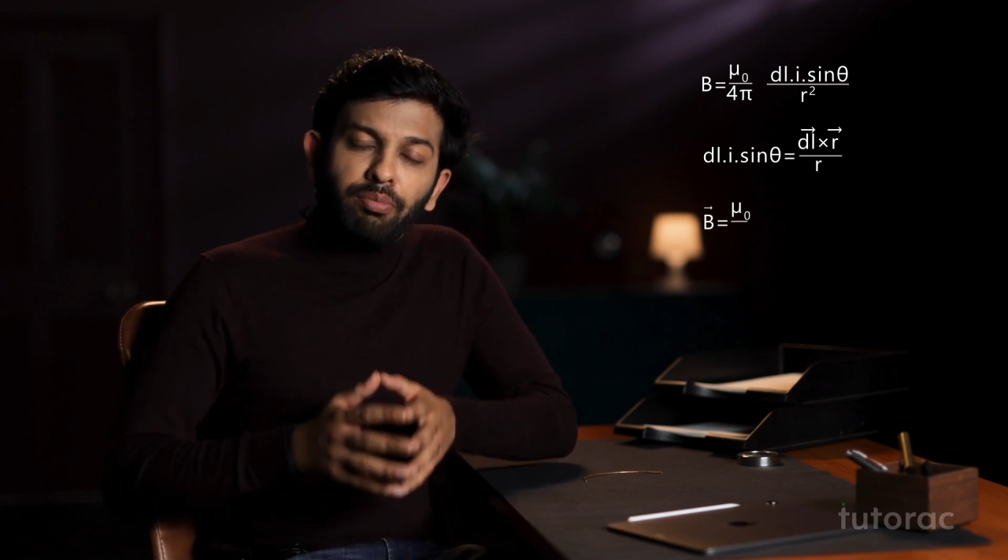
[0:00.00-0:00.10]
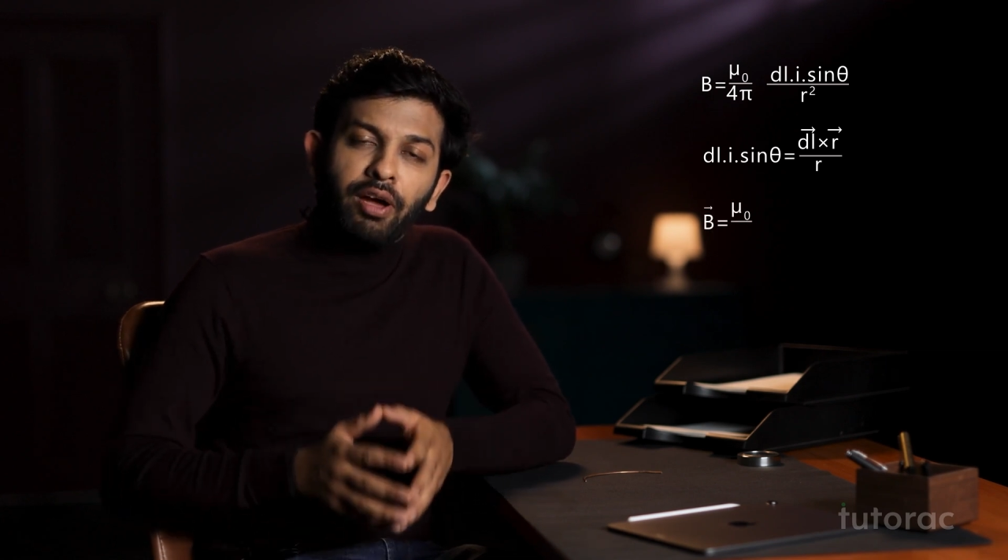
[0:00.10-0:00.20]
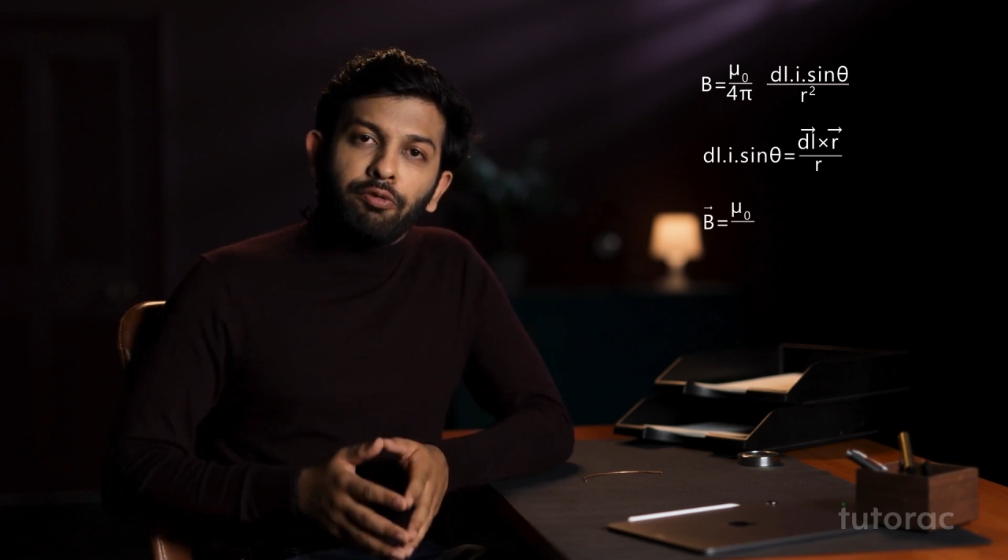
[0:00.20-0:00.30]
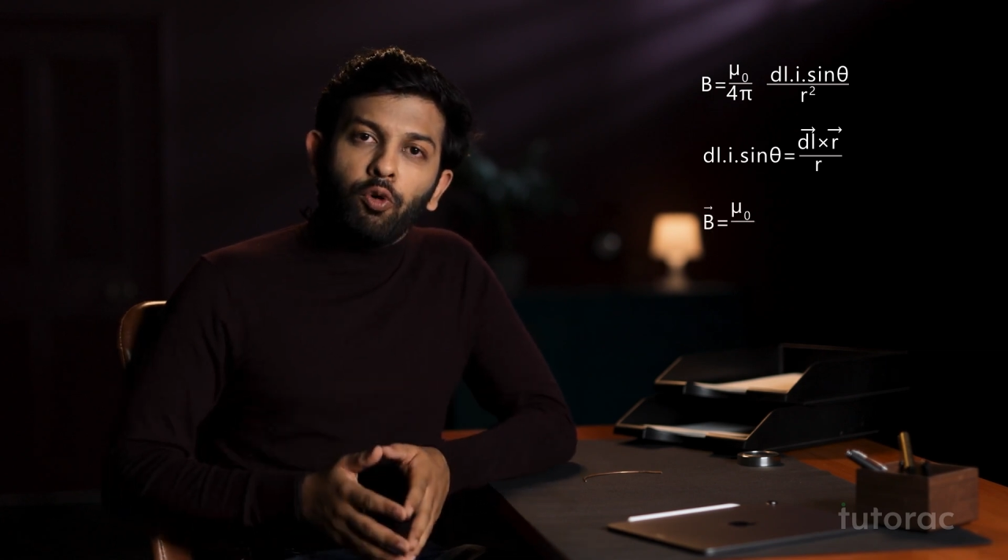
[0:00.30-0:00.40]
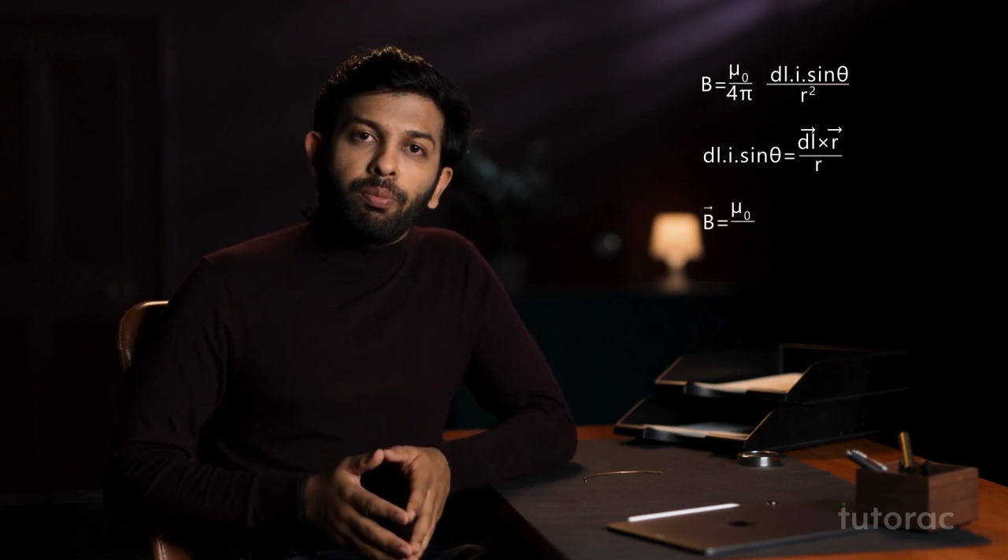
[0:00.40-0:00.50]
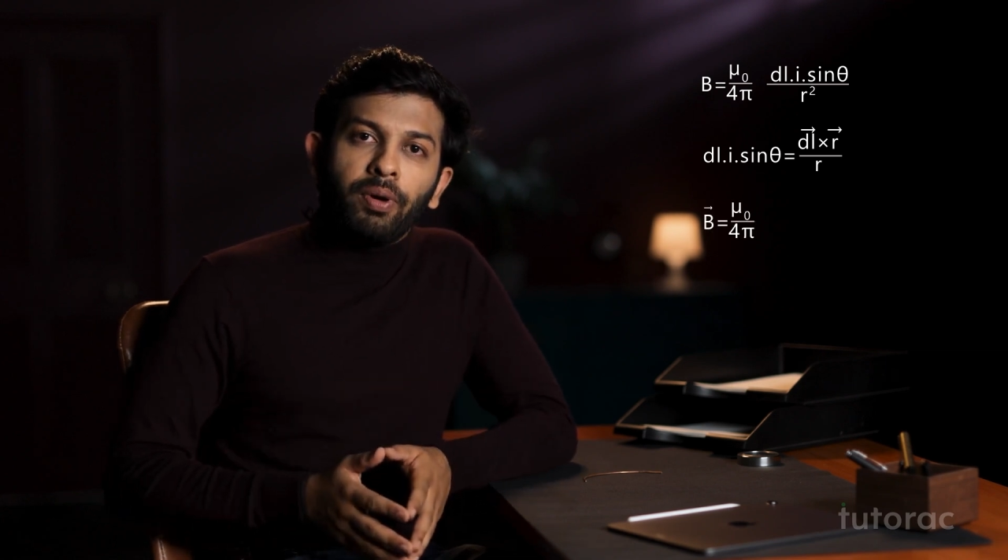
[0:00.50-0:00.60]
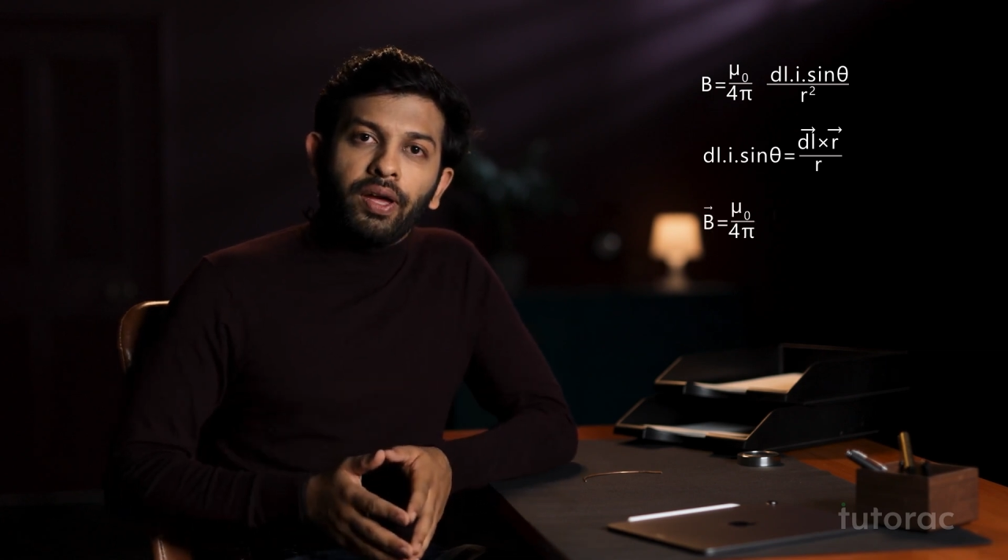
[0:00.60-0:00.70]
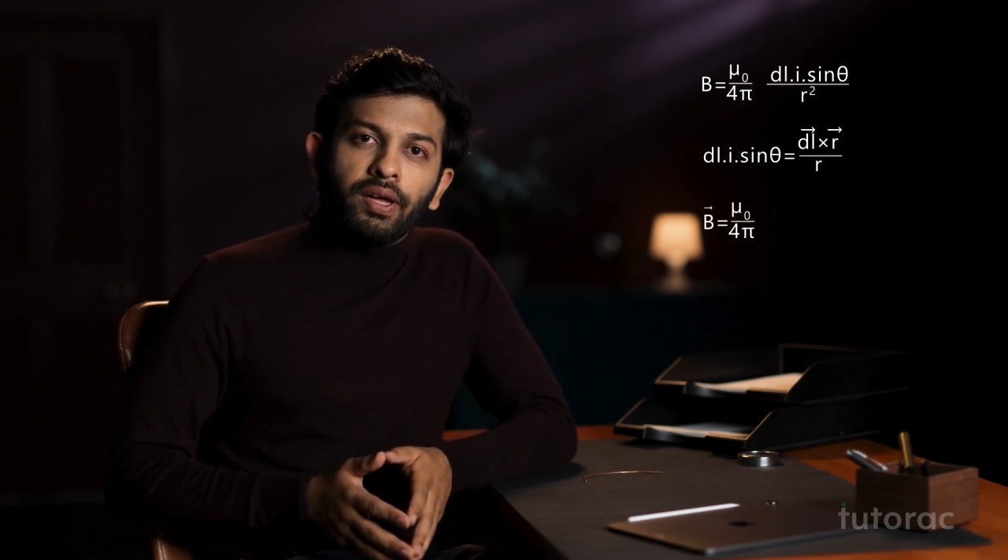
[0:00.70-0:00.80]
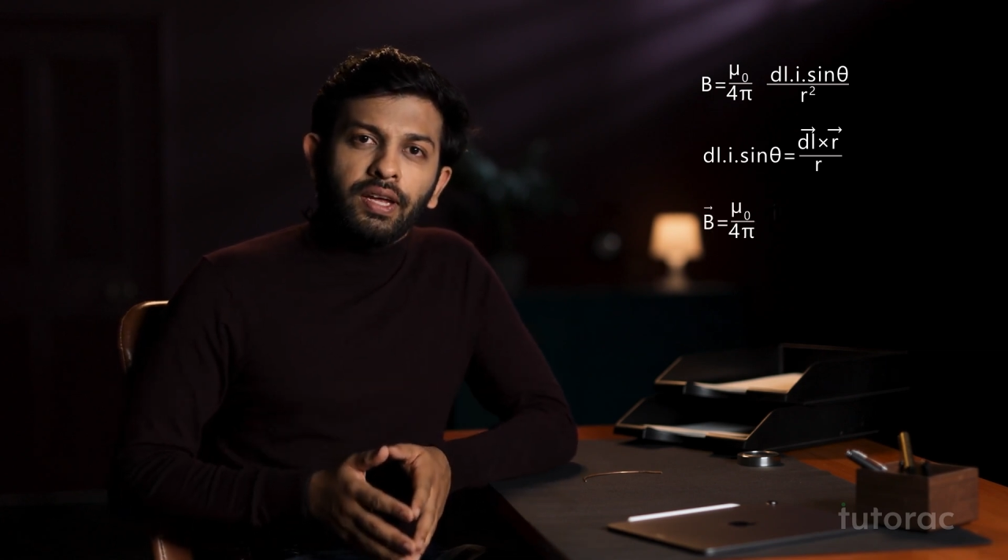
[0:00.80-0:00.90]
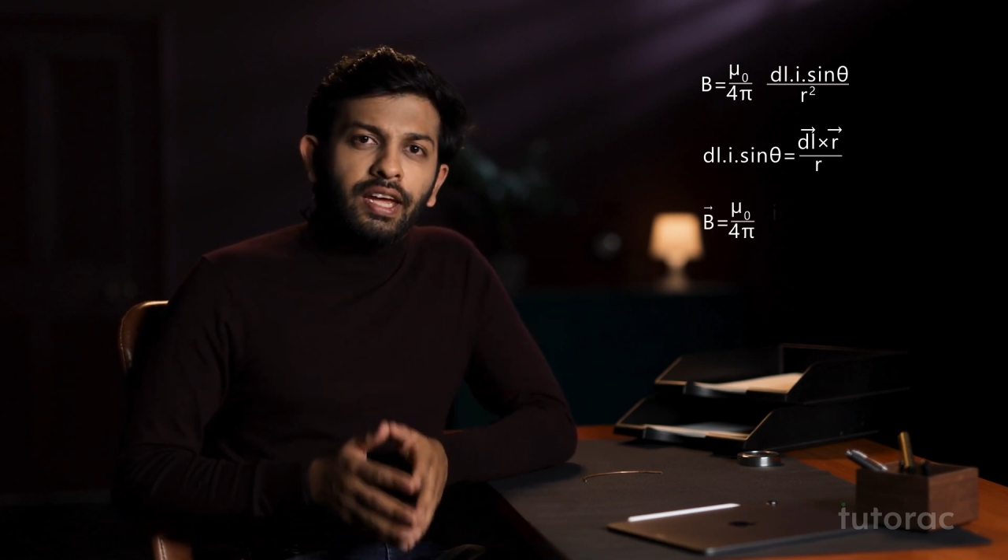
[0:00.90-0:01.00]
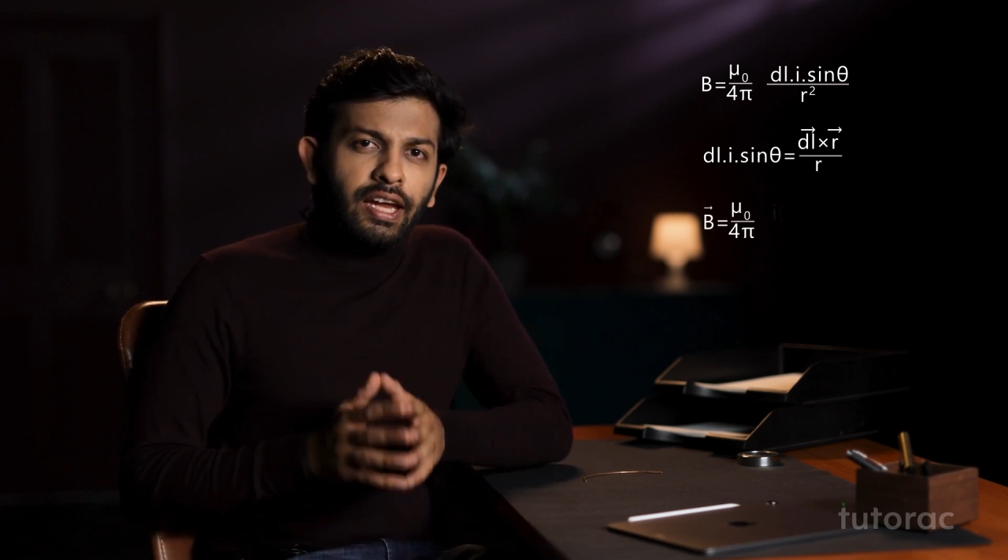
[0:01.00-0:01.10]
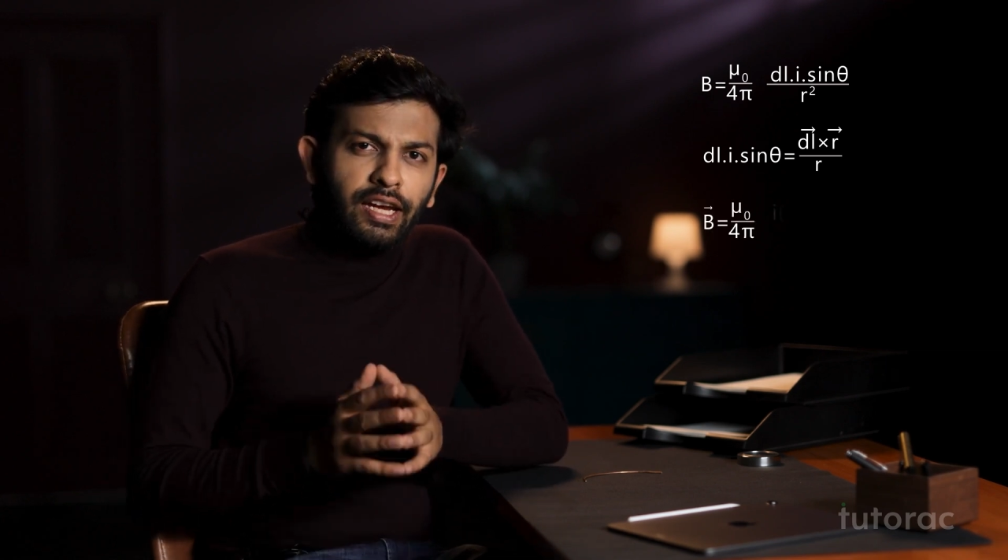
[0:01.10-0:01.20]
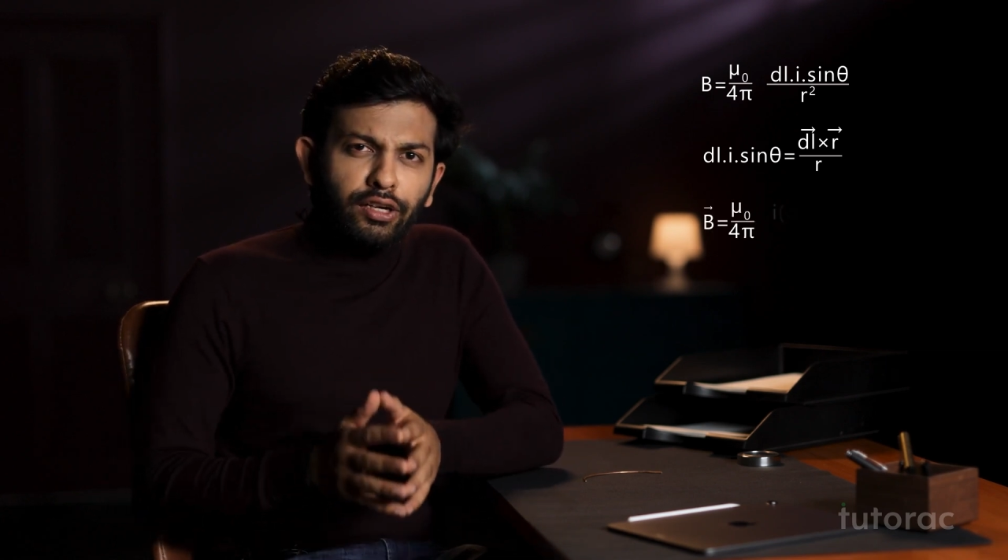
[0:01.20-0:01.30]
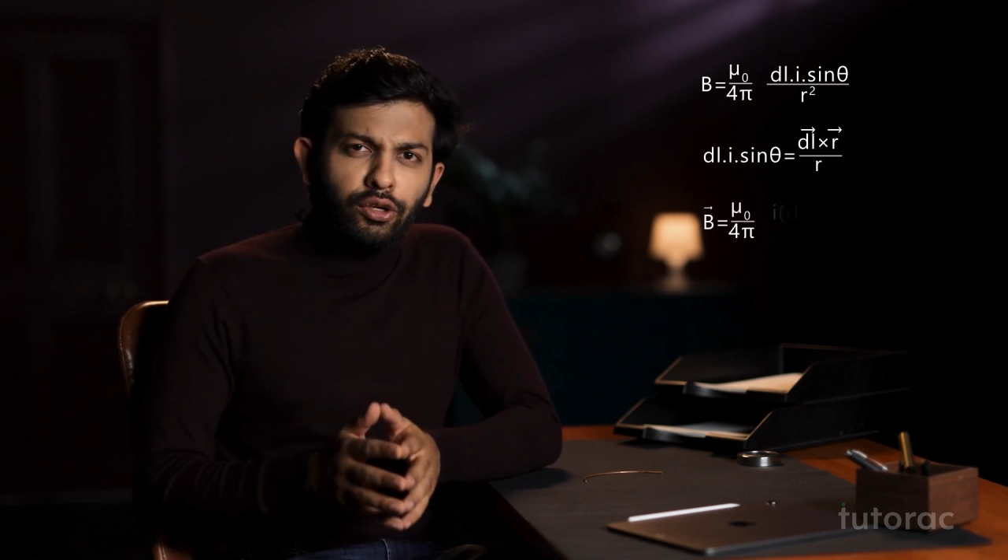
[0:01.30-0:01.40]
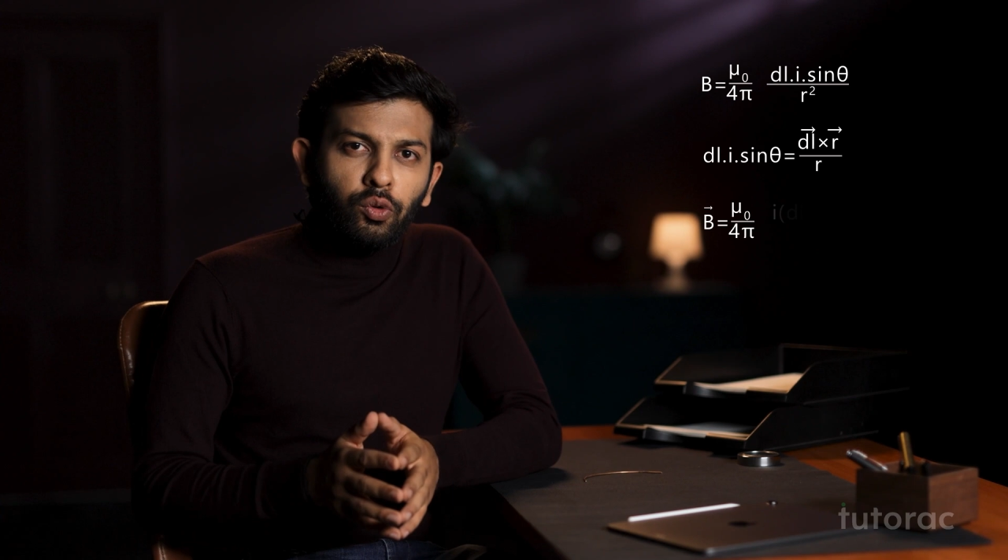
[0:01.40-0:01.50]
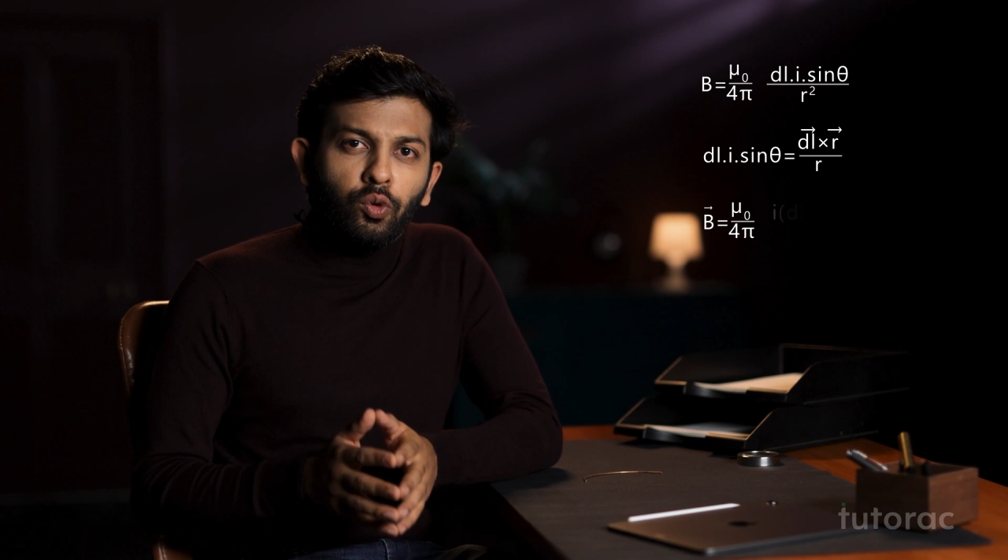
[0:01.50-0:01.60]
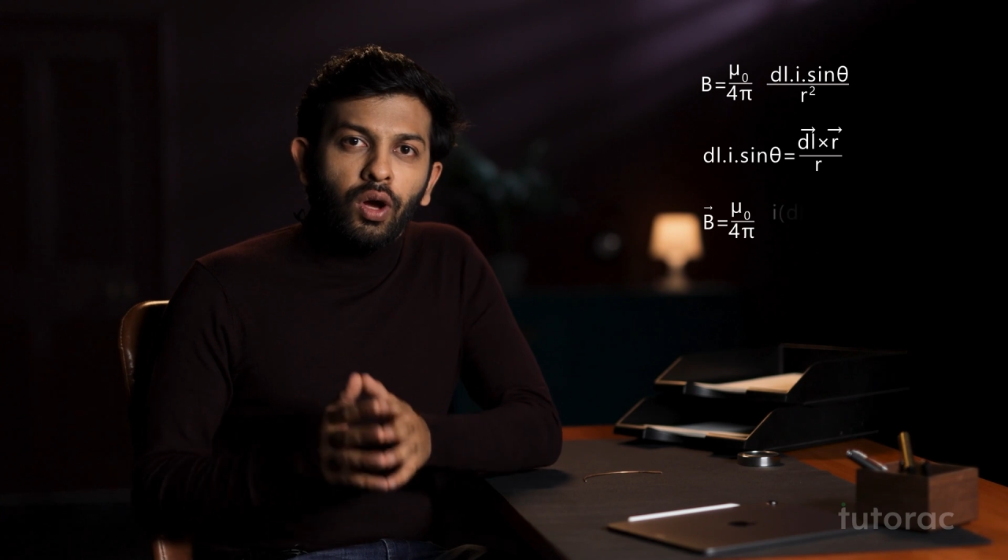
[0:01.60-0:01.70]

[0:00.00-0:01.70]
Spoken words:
by 4 pi into